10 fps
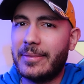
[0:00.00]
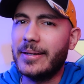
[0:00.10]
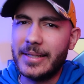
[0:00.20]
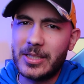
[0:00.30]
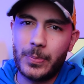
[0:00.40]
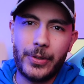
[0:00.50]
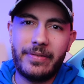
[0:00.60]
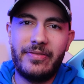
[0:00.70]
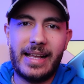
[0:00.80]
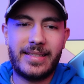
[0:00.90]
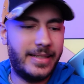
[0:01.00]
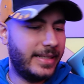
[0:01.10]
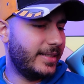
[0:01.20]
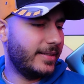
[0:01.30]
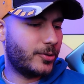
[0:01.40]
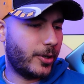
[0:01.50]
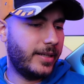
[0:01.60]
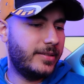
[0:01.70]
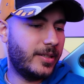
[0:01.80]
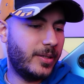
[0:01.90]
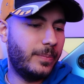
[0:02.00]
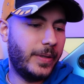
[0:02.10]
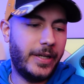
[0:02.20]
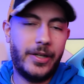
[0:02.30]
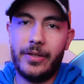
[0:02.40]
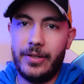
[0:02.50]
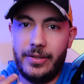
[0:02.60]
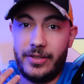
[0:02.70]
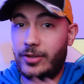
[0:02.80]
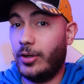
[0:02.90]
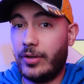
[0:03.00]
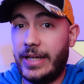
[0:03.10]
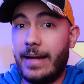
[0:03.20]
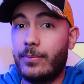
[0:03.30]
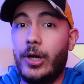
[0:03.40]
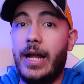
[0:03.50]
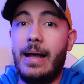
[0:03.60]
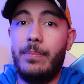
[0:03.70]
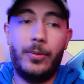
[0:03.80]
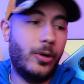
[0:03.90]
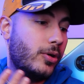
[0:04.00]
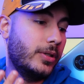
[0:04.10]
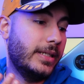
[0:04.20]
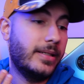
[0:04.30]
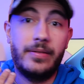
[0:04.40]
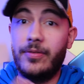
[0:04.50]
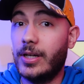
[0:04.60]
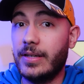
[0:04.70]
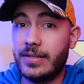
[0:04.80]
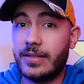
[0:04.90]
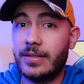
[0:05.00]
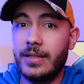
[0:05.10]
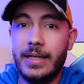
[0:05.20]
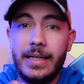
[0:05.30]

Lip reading: think it's pretty fascinating trying to compare the stock camera app on a device